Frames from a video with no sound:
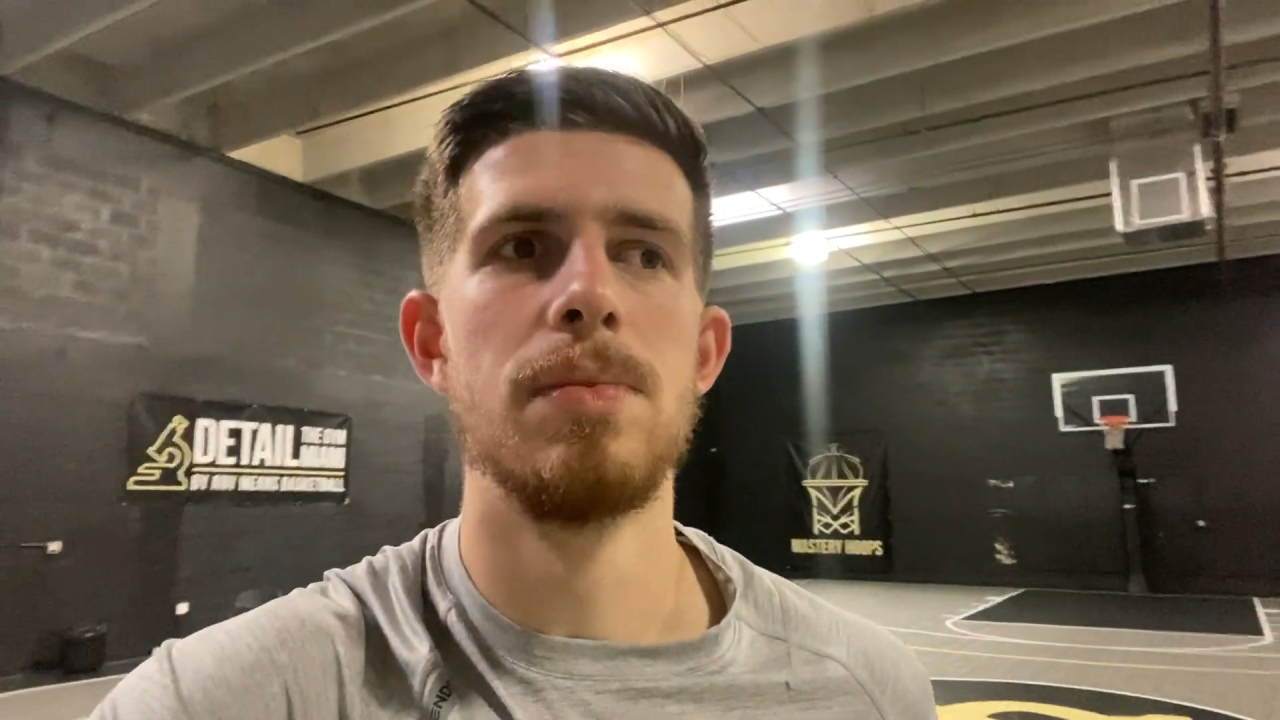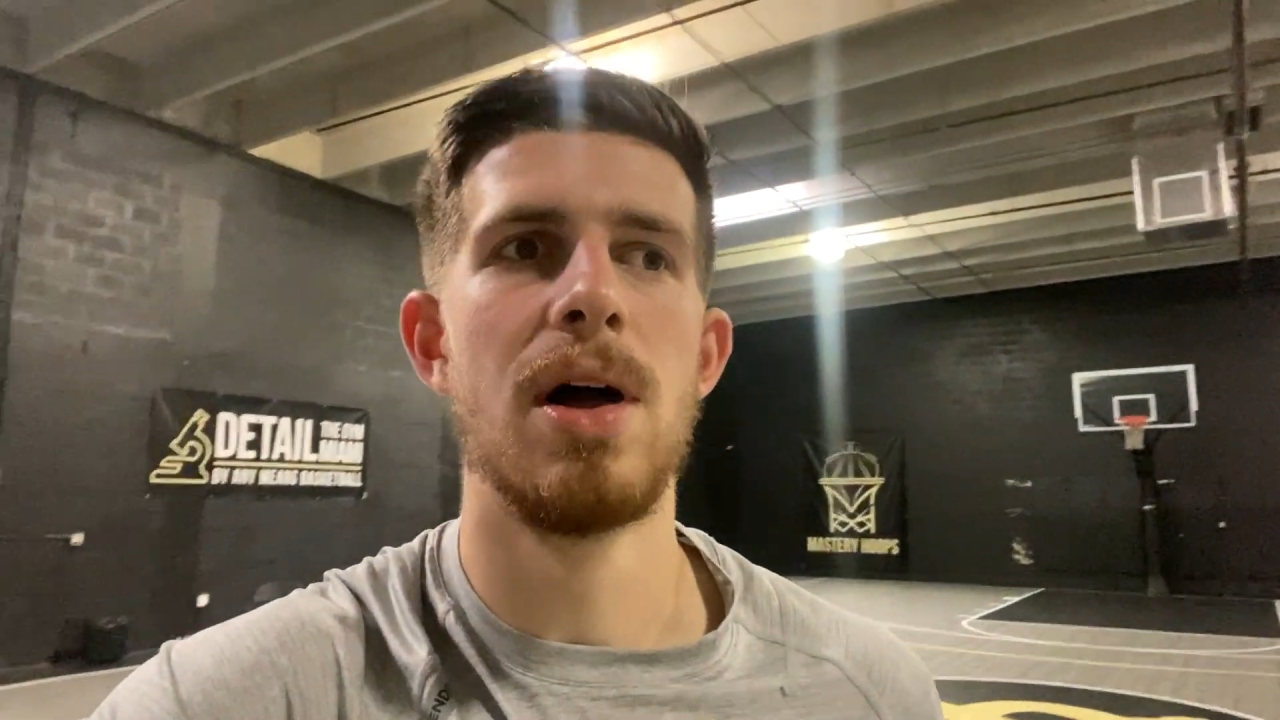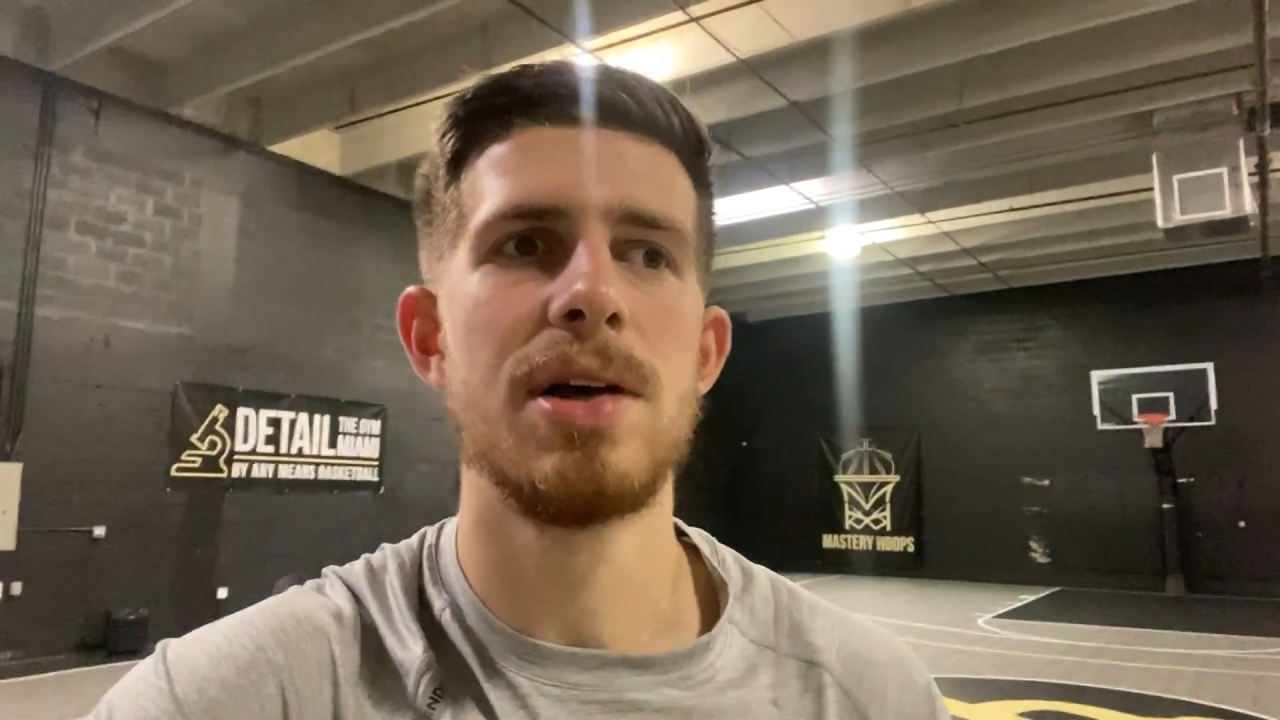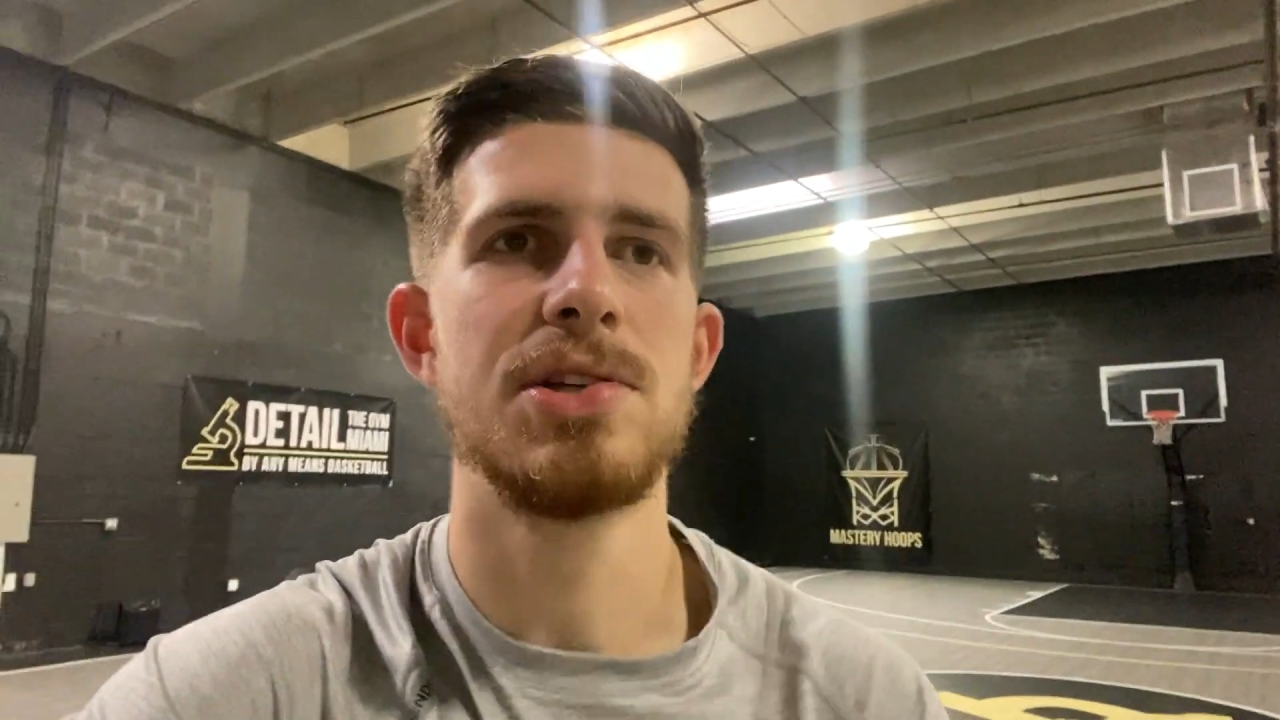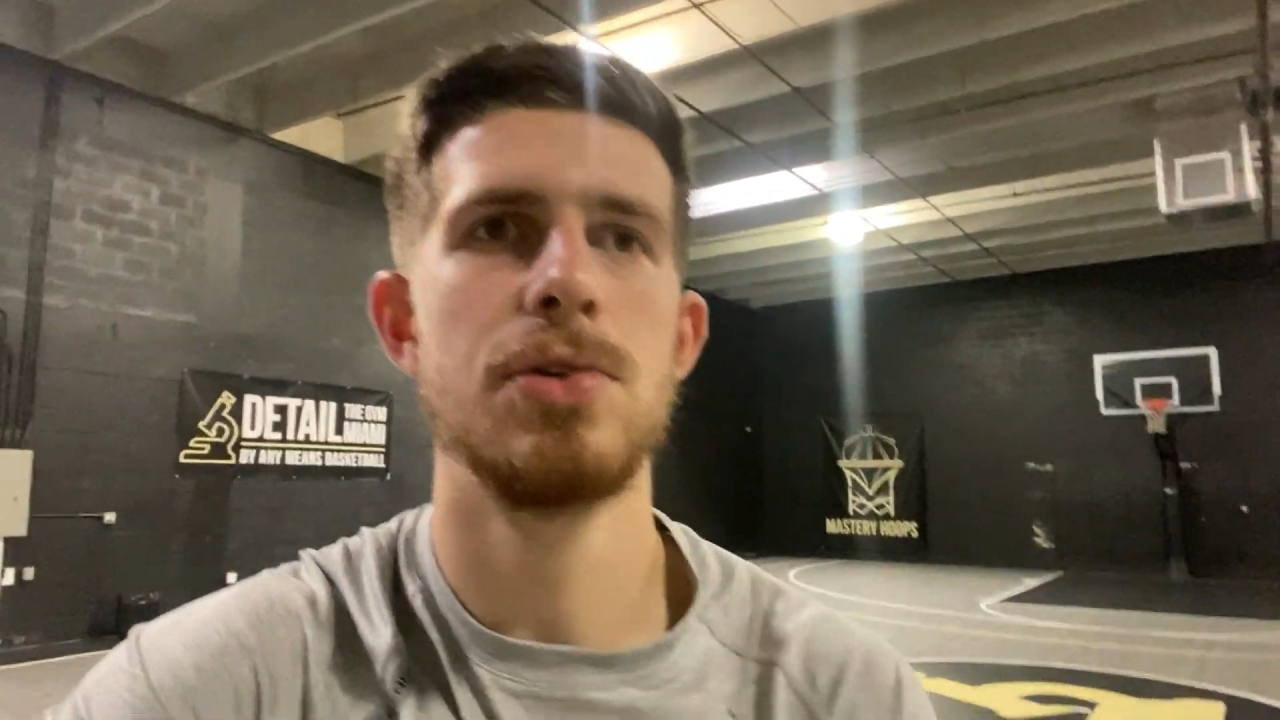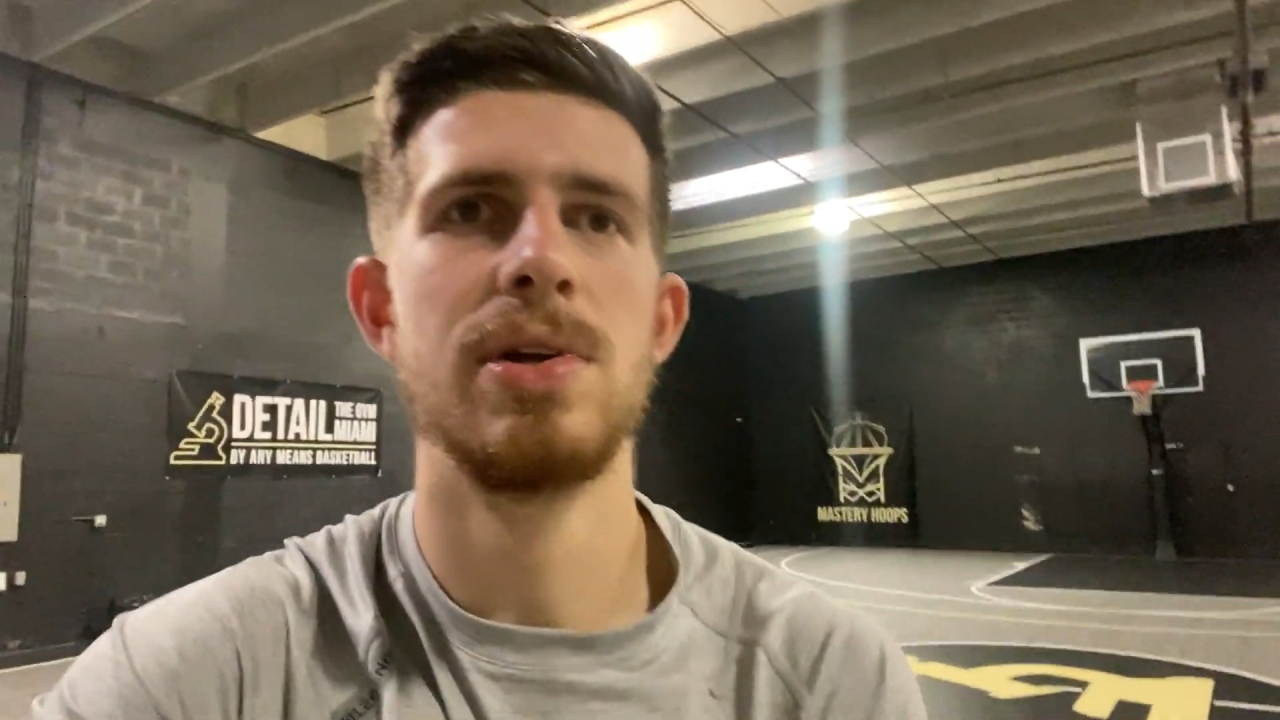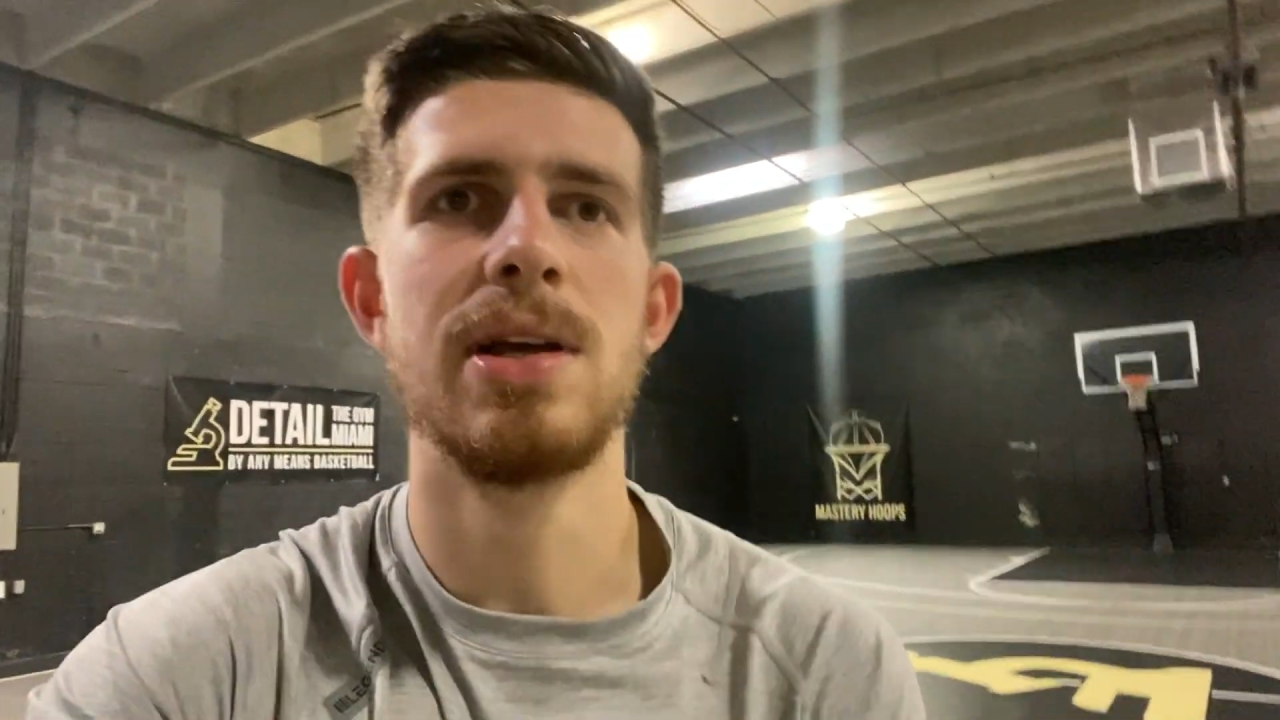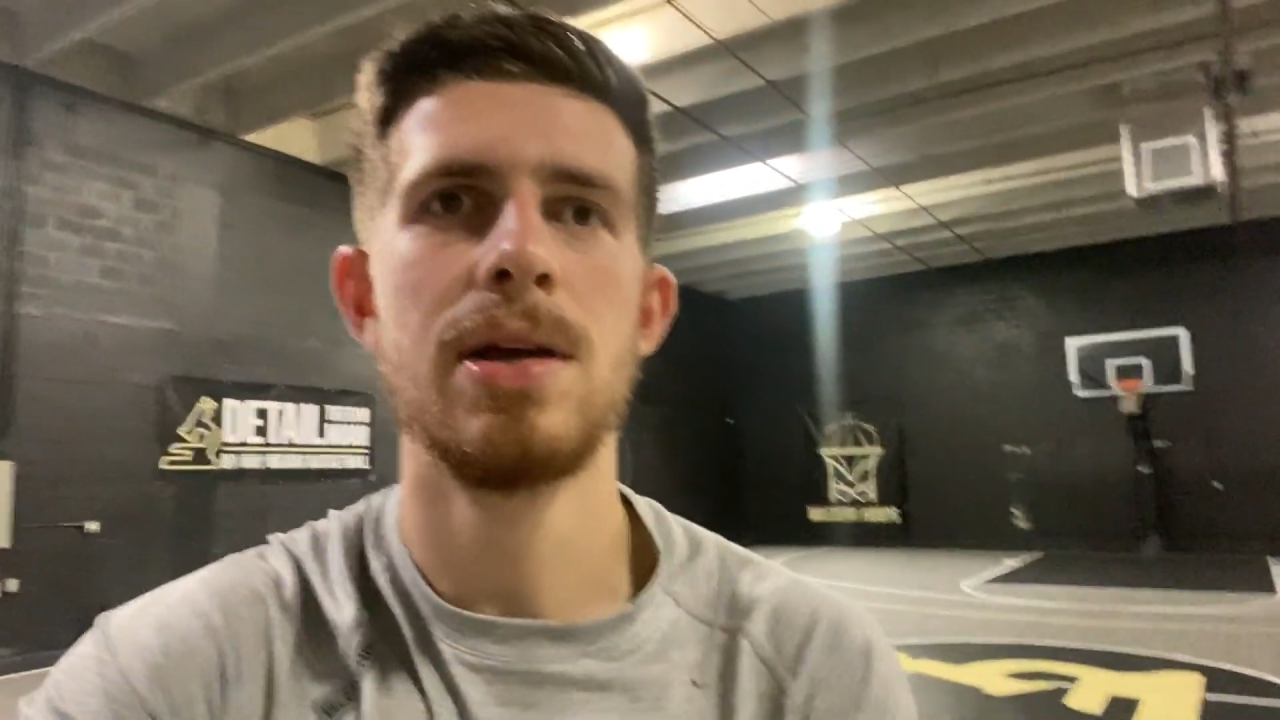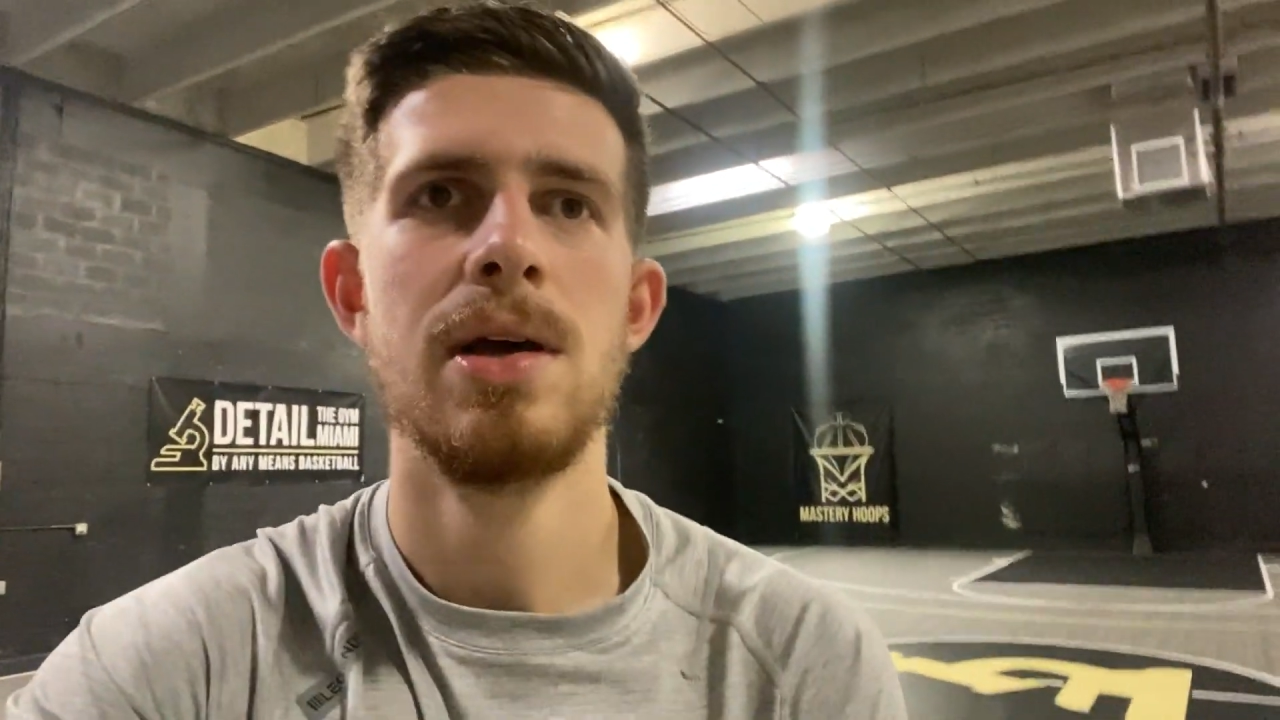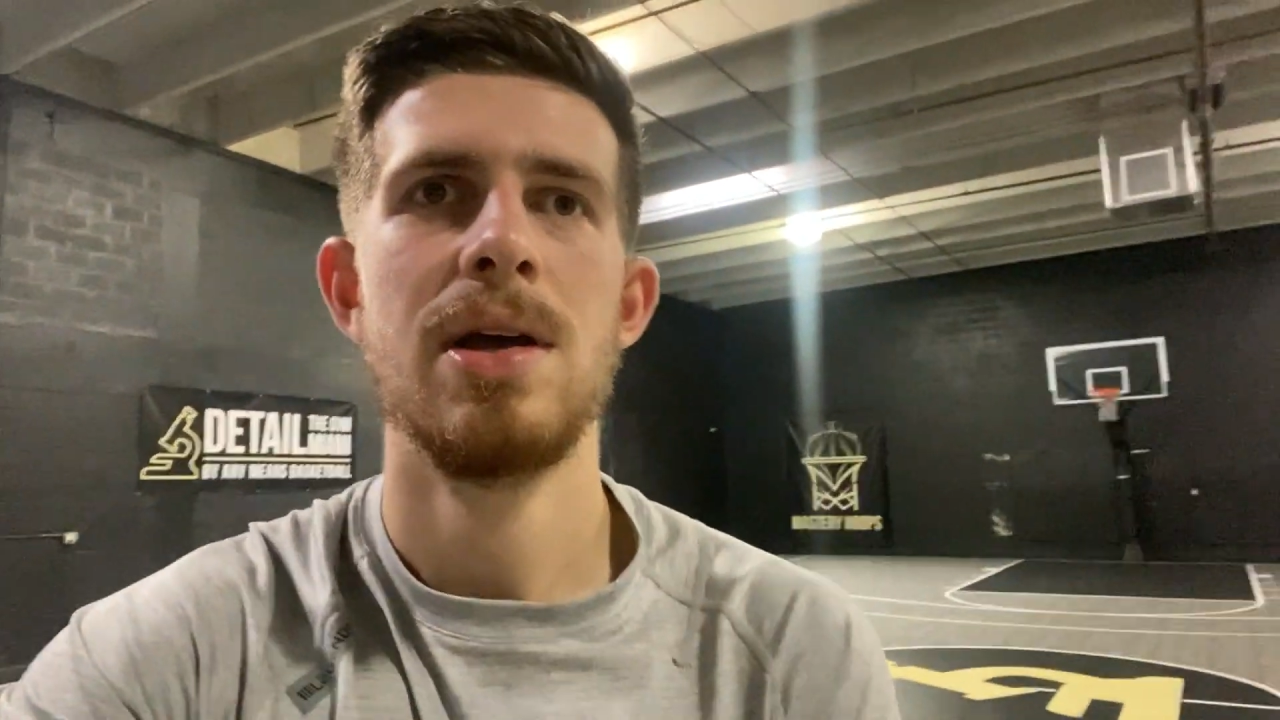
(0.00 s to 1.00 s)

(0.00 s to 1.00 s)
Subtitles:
block shooting.